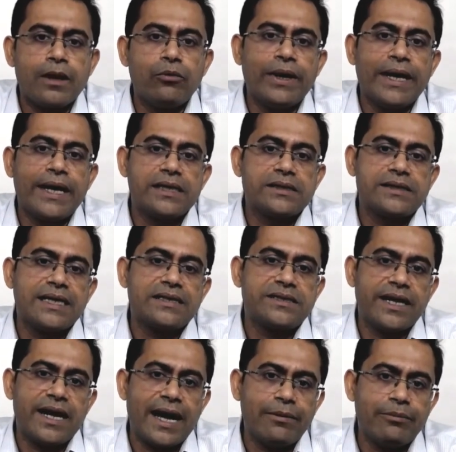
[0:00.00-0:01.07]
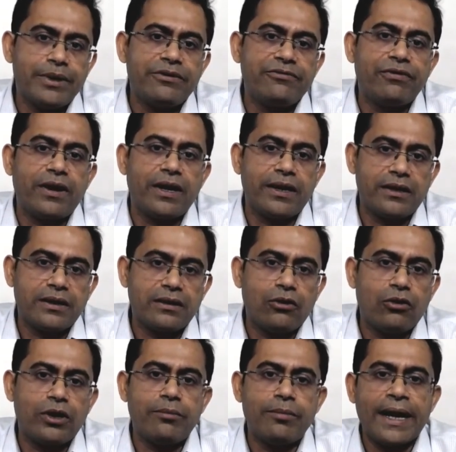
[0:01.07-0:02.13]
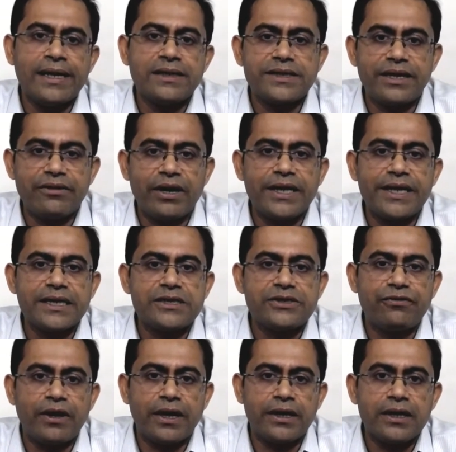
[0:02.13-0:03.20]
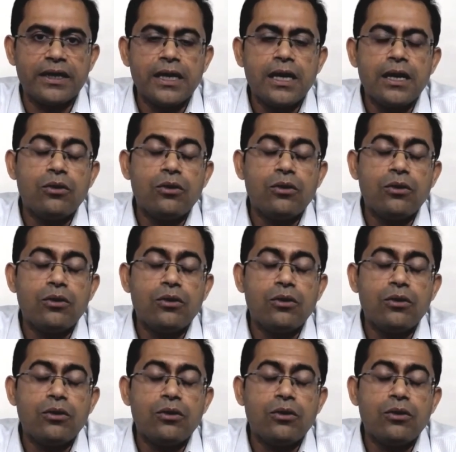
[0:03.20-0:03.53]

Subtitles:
Whereas, let's say a hybrid fund or a balanced advantage fund